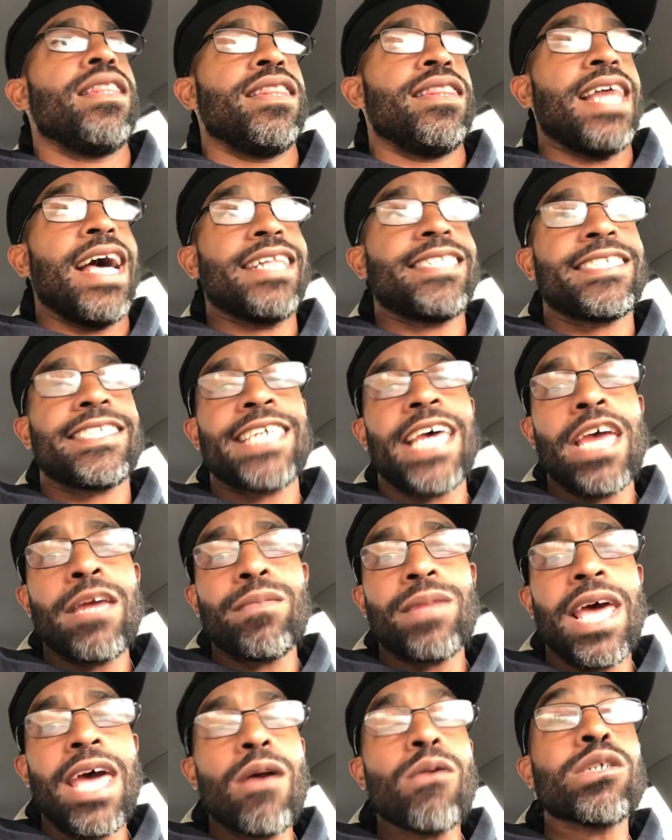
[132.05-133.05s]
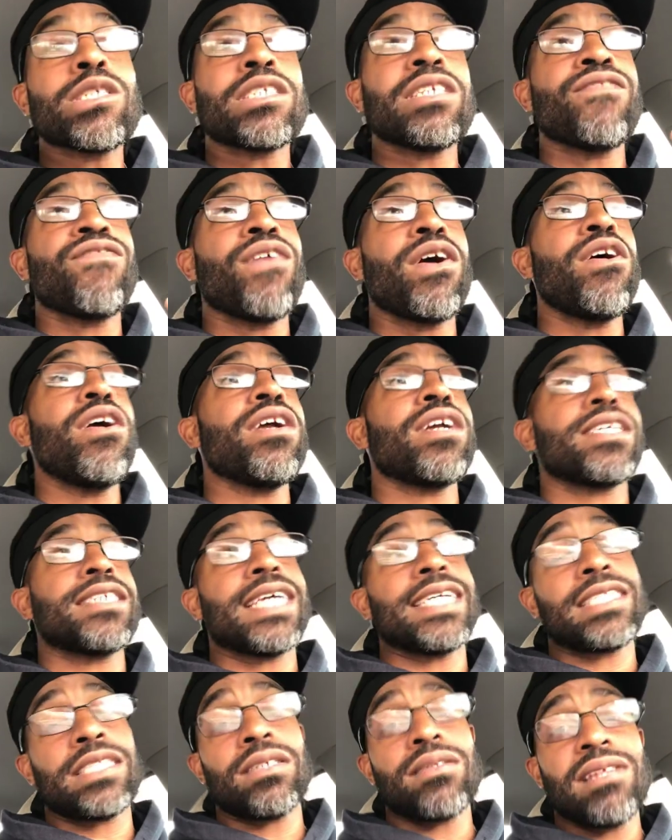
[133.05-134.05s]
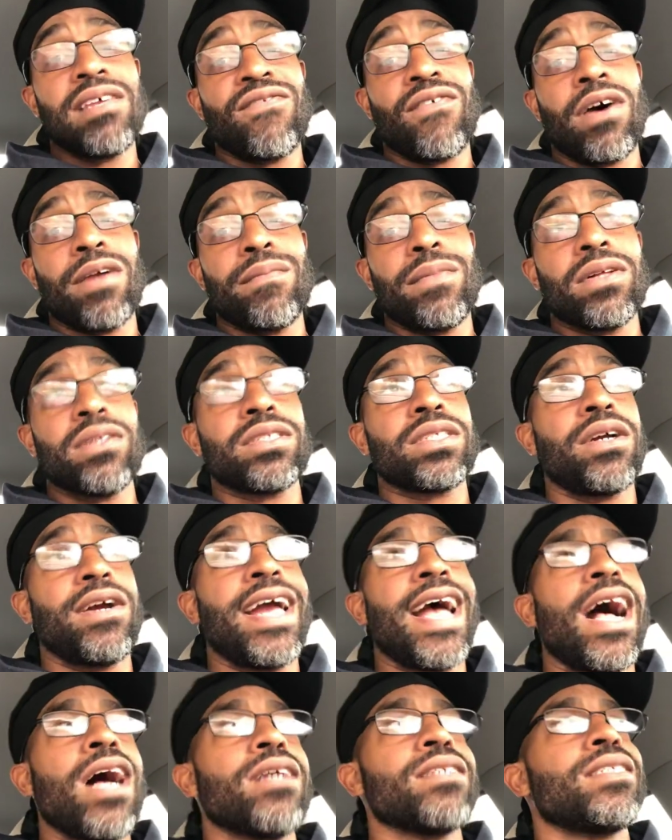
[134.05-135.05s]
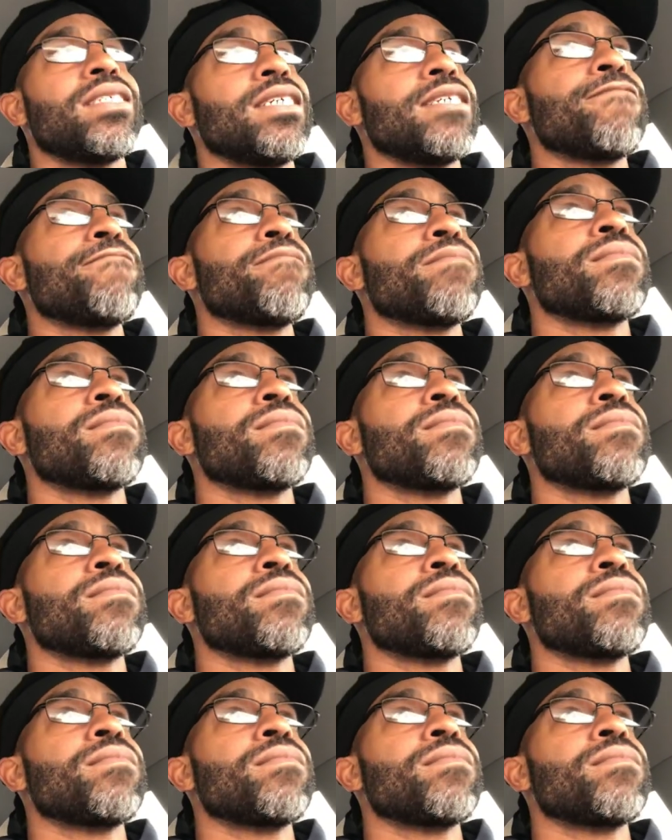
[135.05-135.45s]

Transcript: That same day was because I still live on military housing,